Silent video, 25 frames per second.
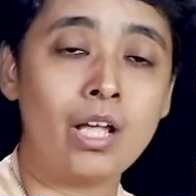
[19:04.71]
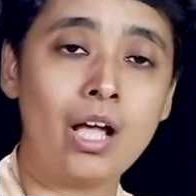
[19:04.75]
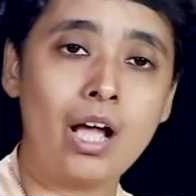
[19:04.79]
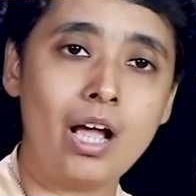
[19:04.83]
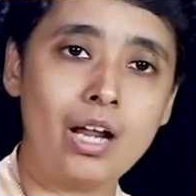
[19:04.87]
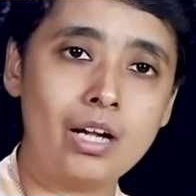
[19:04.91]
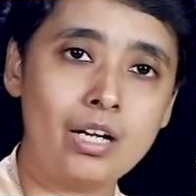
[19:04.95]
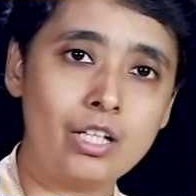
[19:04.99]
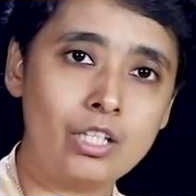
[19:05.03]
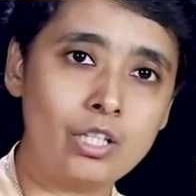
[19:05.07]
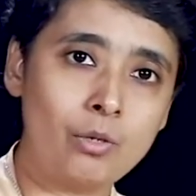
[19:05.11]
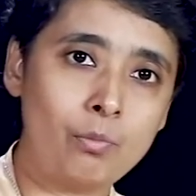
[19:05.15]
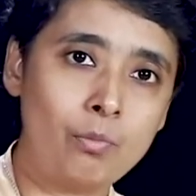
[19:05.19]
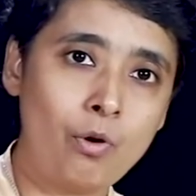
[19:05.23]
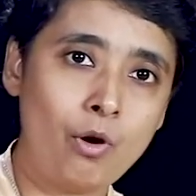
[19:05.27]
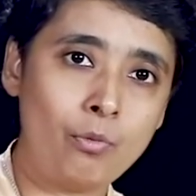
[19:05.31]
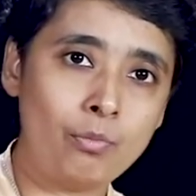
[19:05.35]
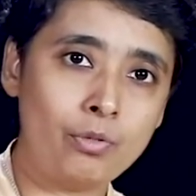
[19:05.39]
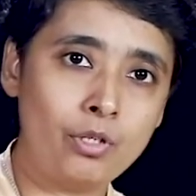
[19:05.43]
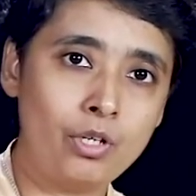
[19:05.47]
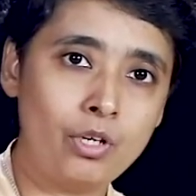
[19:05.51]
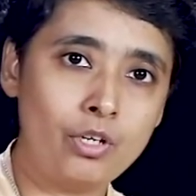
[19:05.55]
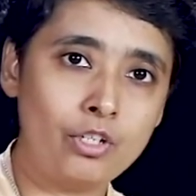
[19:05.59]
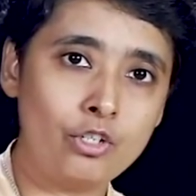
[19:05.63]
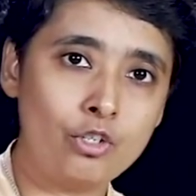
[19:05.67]
Another
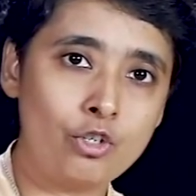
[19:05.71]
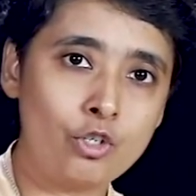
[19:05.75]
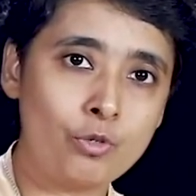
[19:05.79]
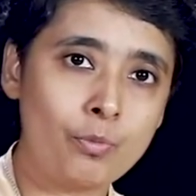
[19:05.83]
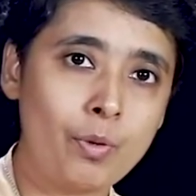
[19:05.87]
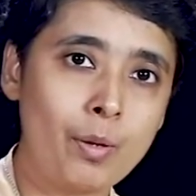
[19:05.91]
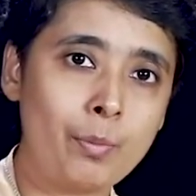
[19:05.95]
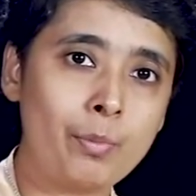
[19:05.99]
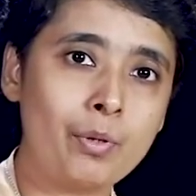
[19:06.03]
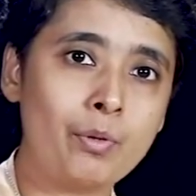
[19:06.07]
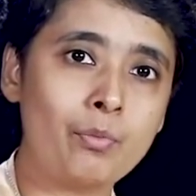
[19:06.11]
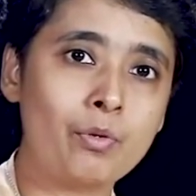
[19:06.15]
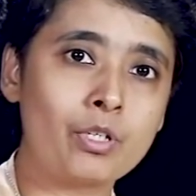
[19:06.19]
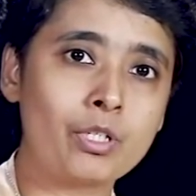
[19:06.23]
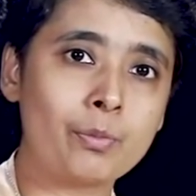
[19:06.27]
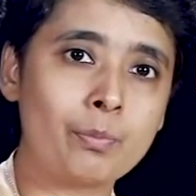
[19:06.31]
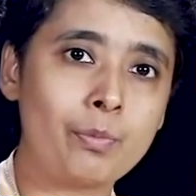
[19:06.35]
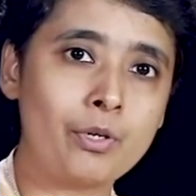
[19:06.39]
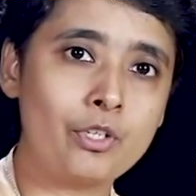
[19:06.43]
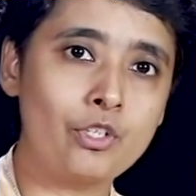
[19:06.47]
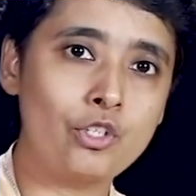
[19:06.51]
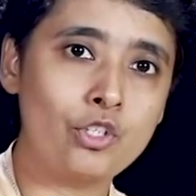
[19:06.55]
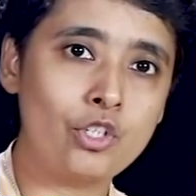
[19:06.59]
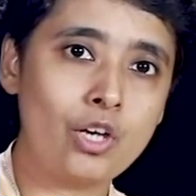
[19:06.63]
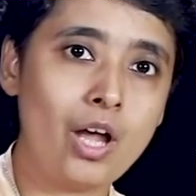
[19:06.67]
popular newspaper was
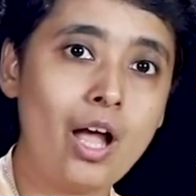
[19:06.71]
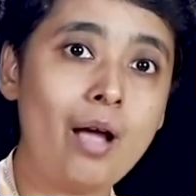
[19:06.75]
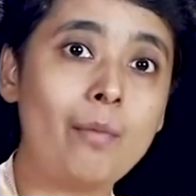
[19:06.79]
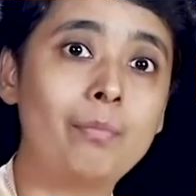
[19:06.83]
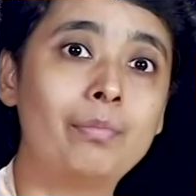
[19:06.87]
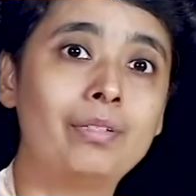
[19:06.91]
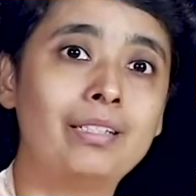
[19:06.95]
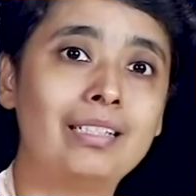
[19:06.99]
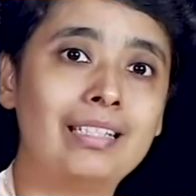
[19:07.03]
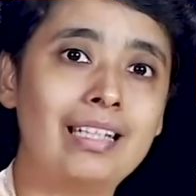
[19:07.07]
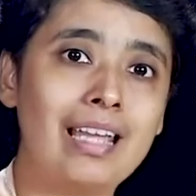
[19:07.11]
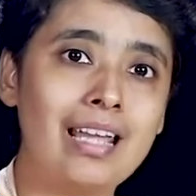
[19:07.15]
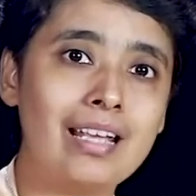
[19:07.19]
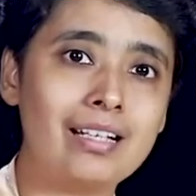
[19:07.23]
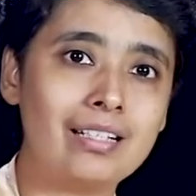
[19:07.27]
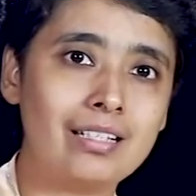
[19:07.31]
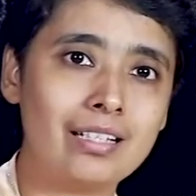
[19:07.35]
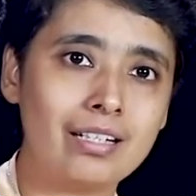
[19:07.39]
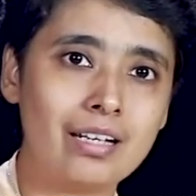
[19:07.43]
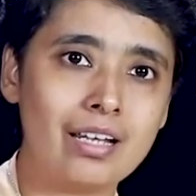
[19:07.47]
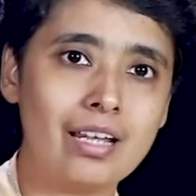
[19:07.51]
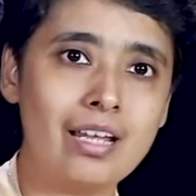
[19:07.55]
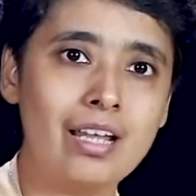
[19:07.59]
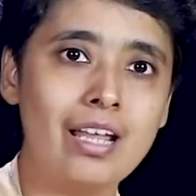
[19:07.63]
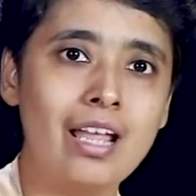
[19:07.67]
Punjab
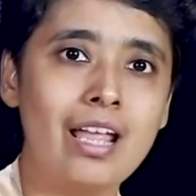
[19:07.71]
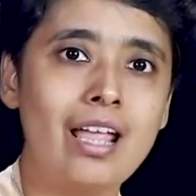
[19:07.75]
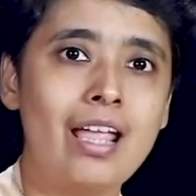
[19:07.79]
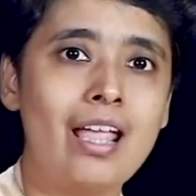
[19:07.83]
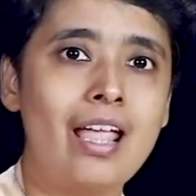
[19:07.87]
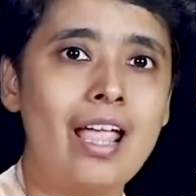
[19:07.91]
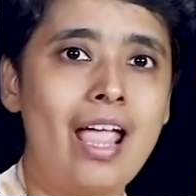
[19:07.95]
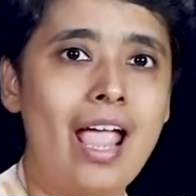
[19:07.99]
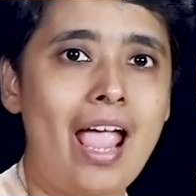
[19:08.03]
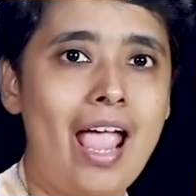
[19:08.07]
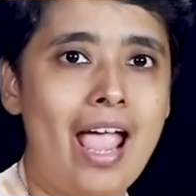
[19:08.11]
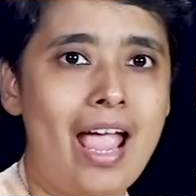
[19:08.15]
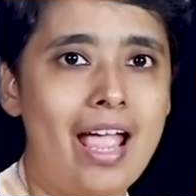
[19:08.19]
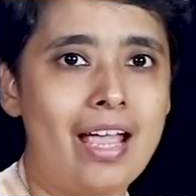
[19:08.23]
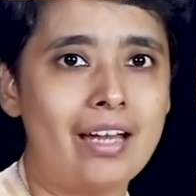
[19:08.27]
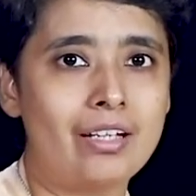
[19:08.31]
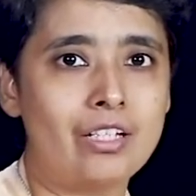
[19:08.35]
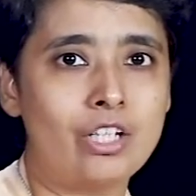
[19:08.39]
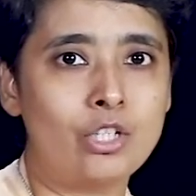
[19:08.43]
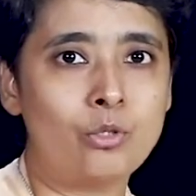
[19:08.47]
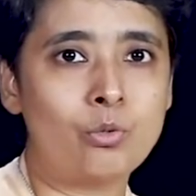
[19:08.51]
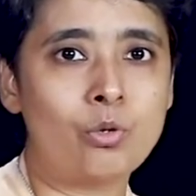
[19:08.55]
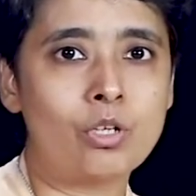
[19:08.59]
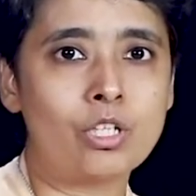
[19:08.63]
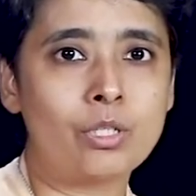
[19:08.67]
Kesari, and
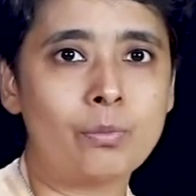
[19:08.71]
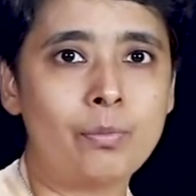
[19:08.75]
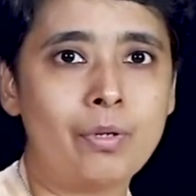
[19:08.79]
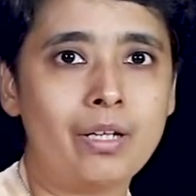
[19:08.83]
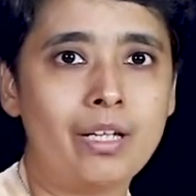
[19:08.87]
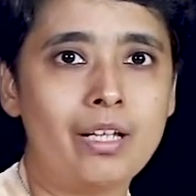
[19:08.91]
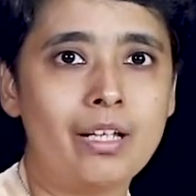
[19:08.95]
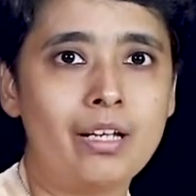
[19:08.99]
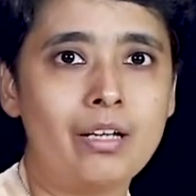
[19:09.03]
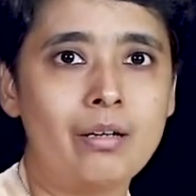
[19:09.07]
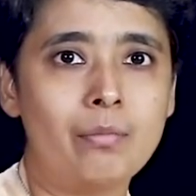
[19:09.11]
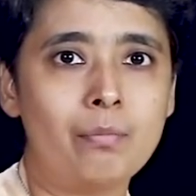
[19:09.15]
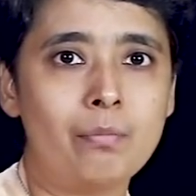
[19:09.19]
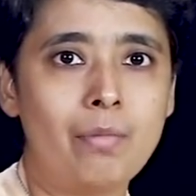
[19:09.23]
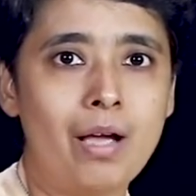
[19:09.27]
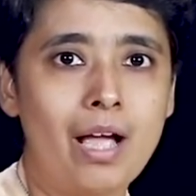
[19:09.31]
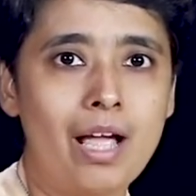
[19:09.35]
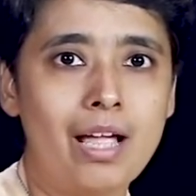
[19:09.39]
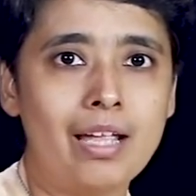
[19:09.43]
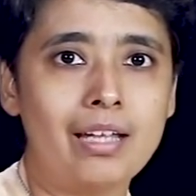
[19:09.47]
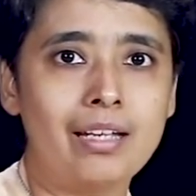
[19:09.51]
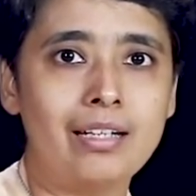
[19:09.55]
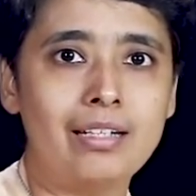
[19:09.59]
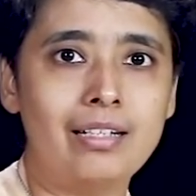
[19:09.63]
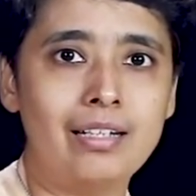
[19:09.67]
it was begun
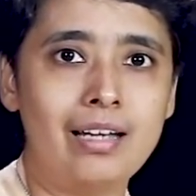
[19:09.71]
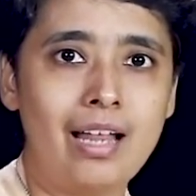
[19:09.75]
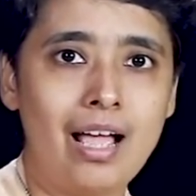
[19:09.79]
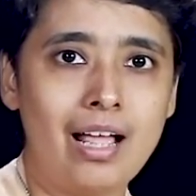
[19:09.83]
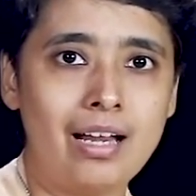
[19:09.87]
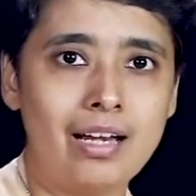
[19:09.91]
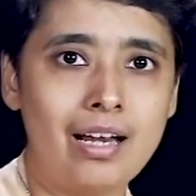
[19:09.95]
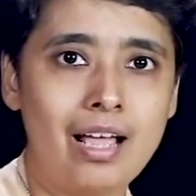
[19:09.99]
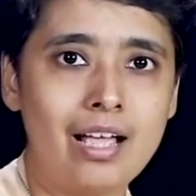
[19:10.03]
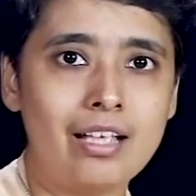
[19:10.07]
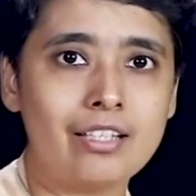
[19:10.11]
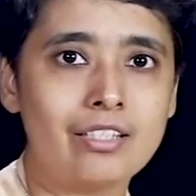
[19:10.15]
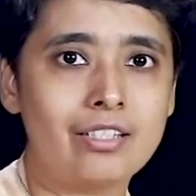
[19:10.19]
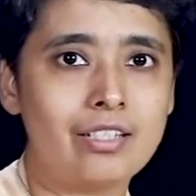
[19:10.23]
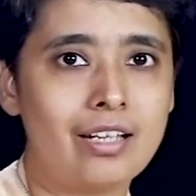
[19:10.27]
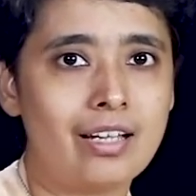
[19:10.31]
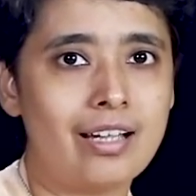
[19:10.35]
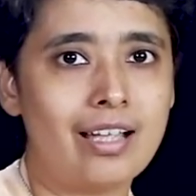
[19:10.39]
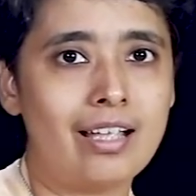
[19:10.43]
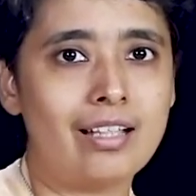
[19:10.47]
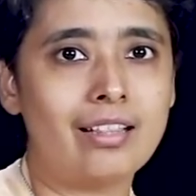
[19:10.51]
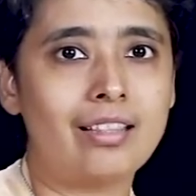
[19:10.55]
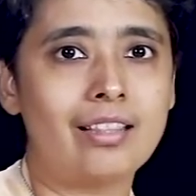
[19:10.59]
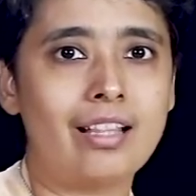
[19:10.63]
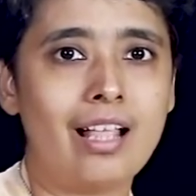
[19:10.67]
by Lala
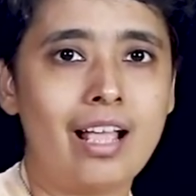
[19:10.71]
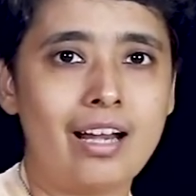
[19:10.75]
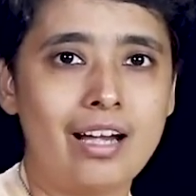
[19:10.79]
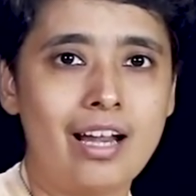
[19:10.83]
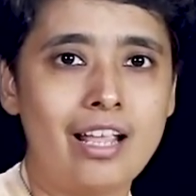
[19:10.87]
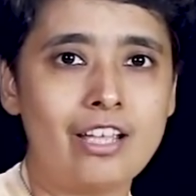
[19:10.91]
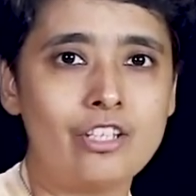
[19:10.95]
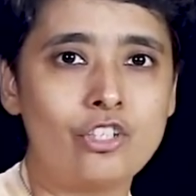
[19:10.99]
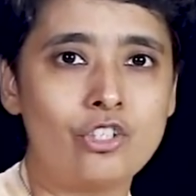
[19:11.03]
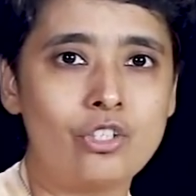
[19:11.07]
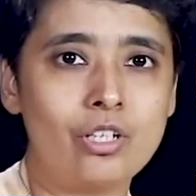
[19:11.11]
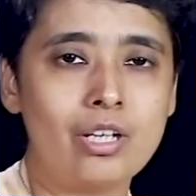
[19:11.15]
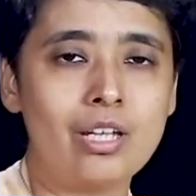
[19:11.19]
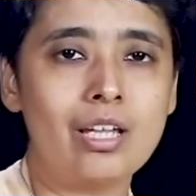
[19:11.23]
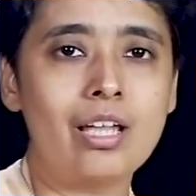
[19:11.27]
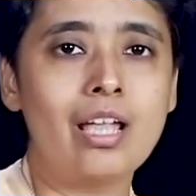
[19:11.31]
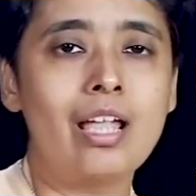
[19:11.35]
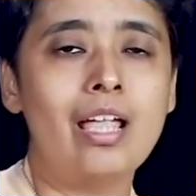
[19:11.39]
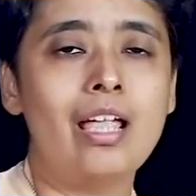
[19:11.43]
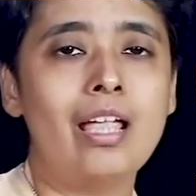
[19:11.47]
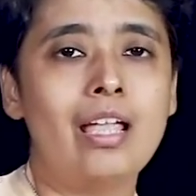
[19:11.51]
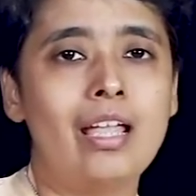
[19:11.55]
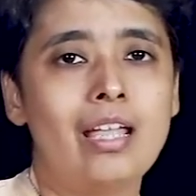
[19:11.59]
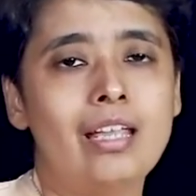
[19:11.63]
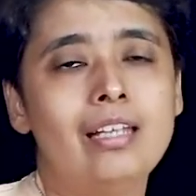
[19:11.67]
Jagat Narayanji
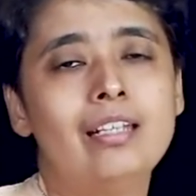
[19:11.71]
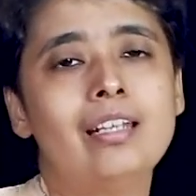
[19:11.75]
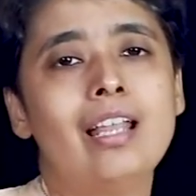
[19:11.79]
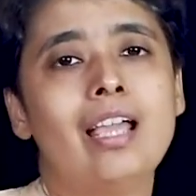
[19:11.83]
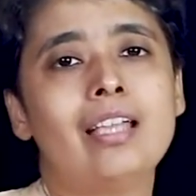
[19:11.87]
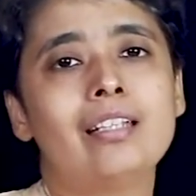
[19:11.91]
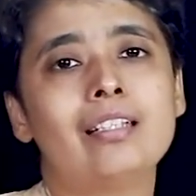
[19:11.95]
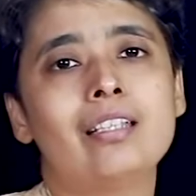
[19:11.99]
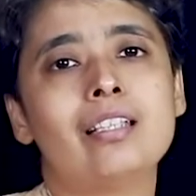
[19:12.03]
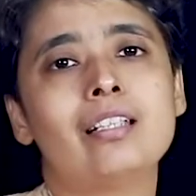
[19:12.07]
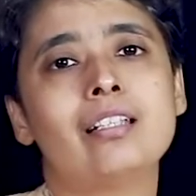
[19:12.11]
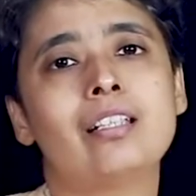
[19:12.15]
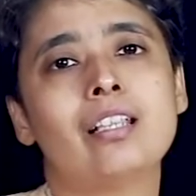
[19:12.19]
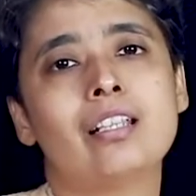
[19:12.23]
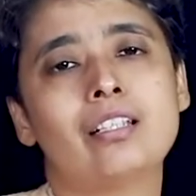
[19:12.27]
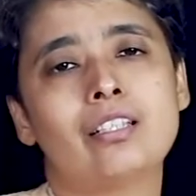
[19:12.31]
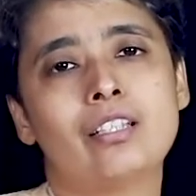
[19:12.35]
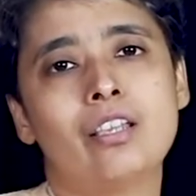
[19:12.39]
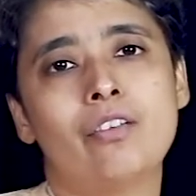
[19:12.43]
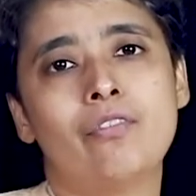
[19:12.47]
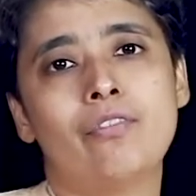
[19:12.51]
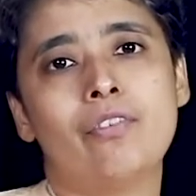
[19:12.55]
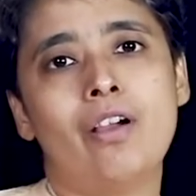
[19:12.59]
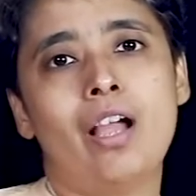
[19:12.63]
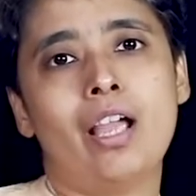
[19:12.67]
in
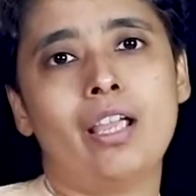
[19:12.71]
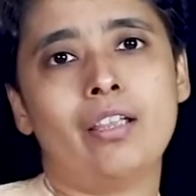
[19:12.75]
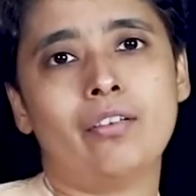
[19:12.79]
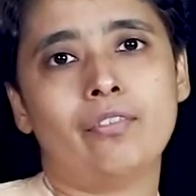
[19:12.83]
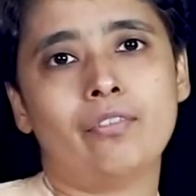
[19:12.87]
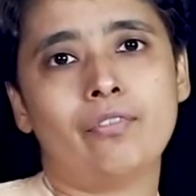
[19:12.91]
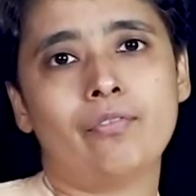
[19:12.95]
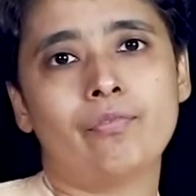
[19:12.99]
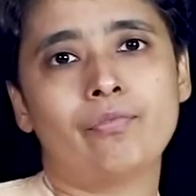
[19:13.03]
1965.